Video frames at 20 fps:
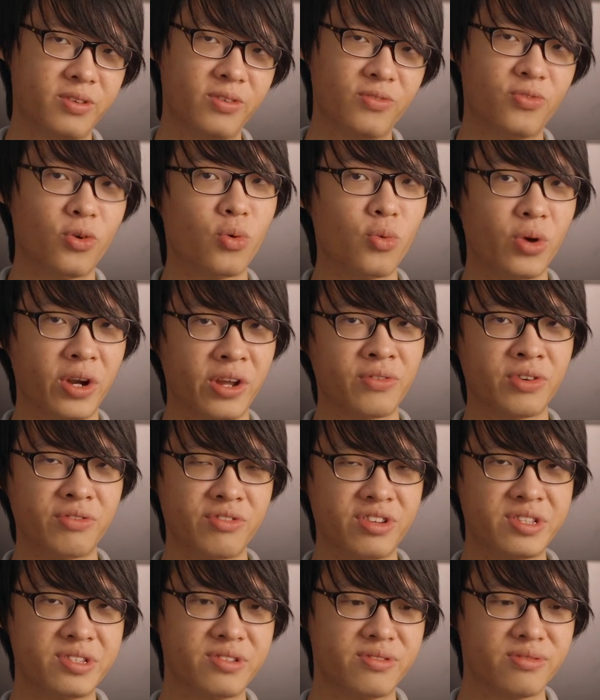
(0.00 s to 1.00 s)
for whatever
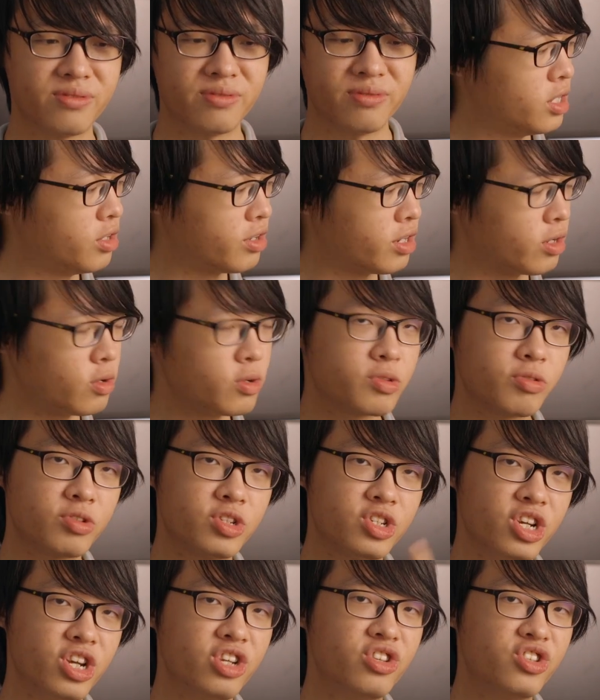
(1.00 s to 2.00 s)
reason. You can also
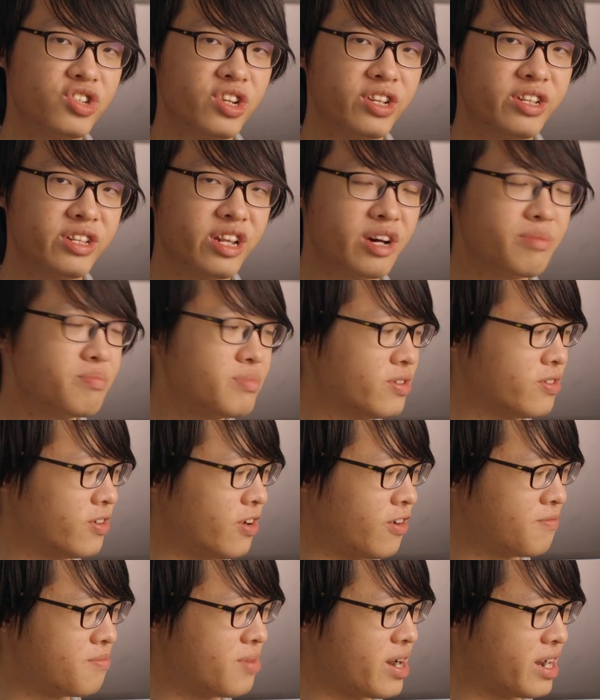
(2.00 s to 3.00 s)
change the number
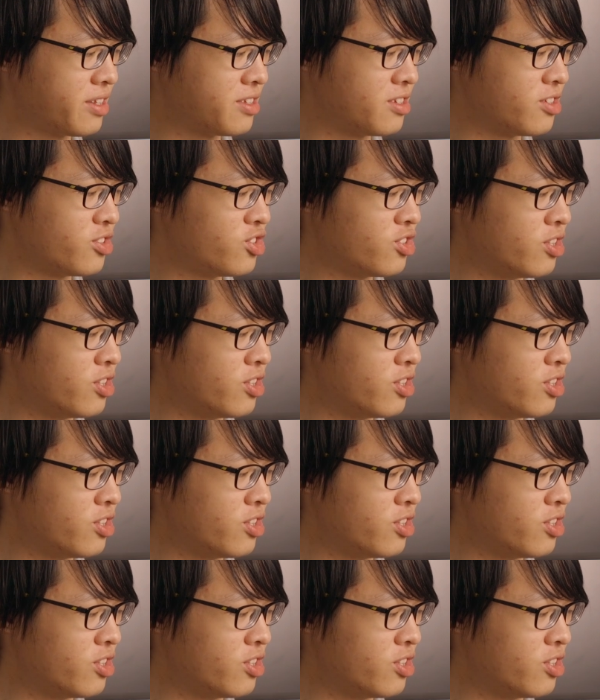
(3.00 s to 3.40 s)
of bracketed